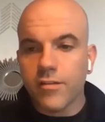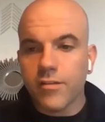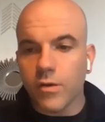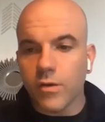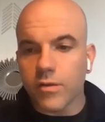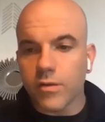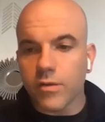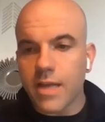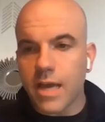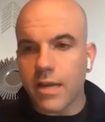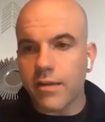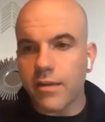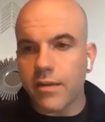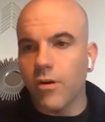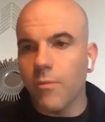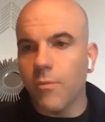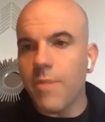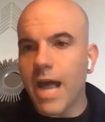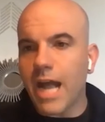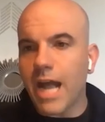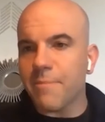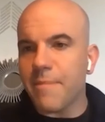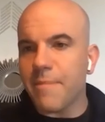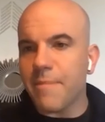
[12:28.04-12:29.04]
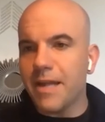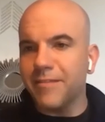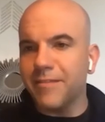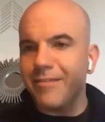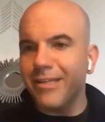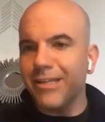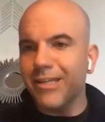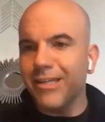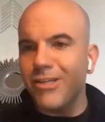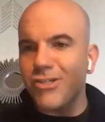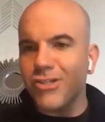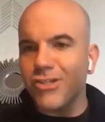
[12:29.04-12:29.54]
So it's not as though Pac-Man's
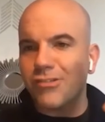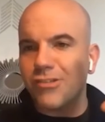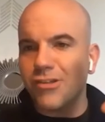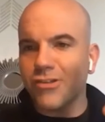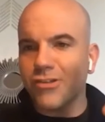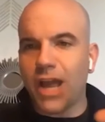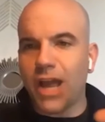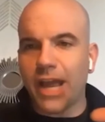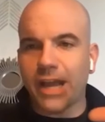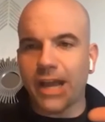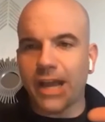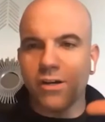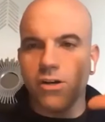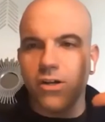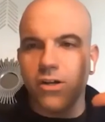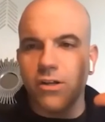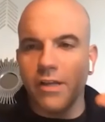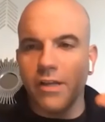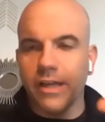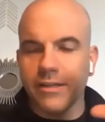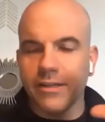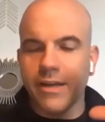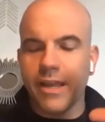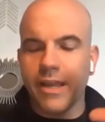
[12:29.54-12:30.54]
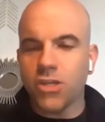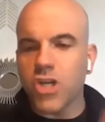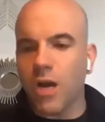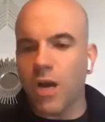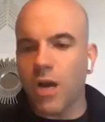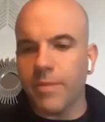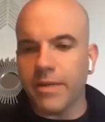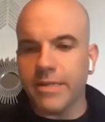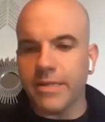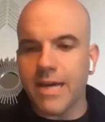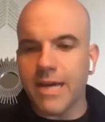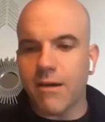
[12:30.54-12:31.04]
eating just a triangle and
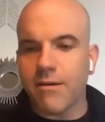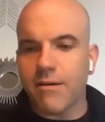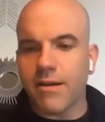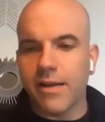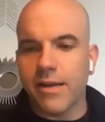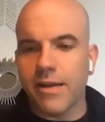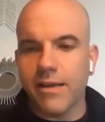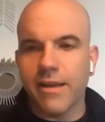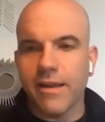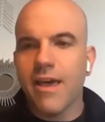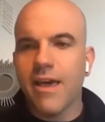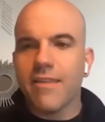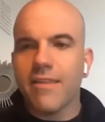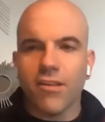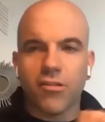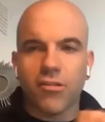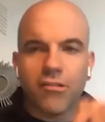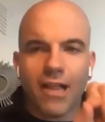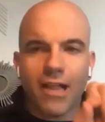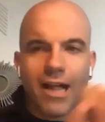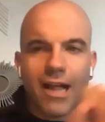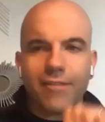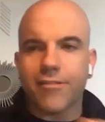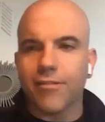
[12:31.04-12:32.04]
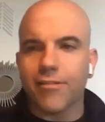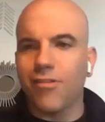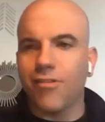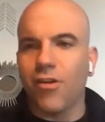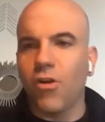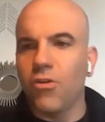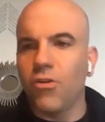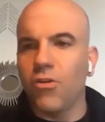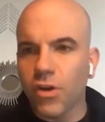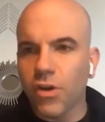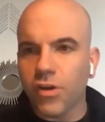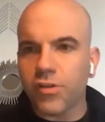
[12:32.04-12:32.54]
chomping down on it. There's lots of
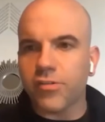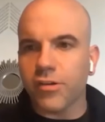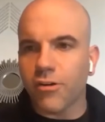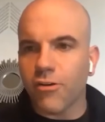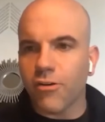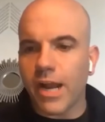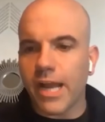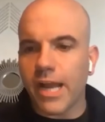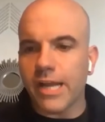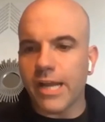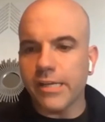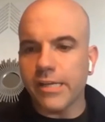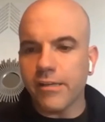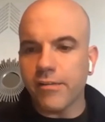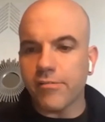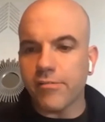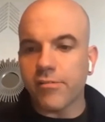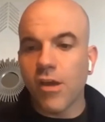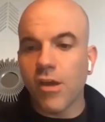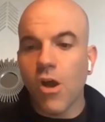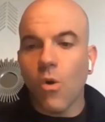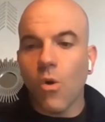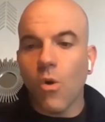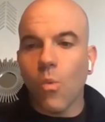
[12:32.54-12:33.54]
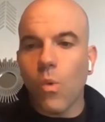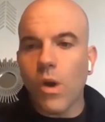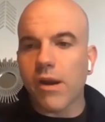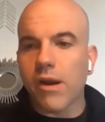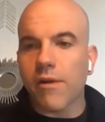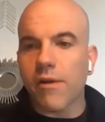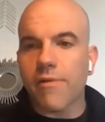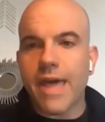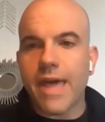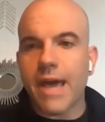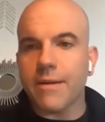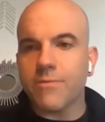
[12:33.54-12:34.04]
little nooks and crannies
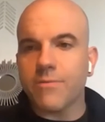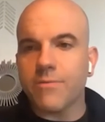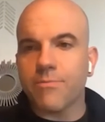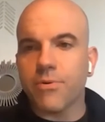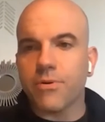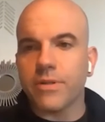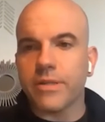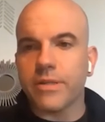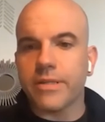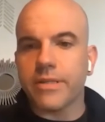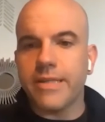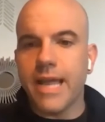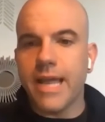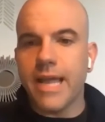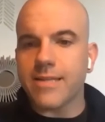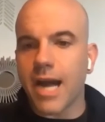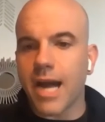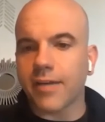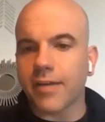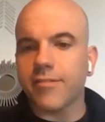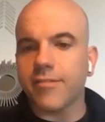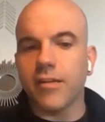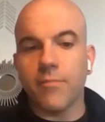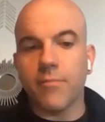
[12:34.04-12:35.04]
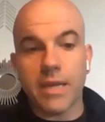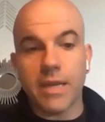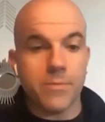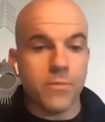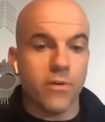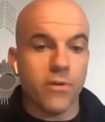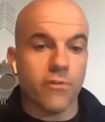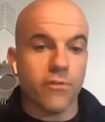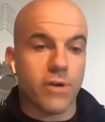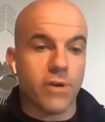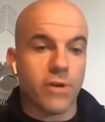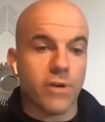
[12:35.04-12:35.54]
where that toxin
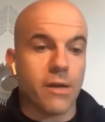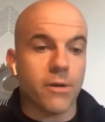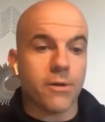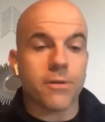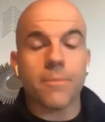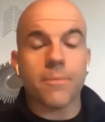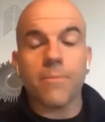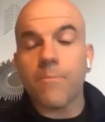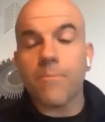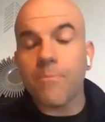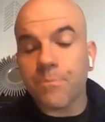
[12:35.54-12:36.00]
might move around.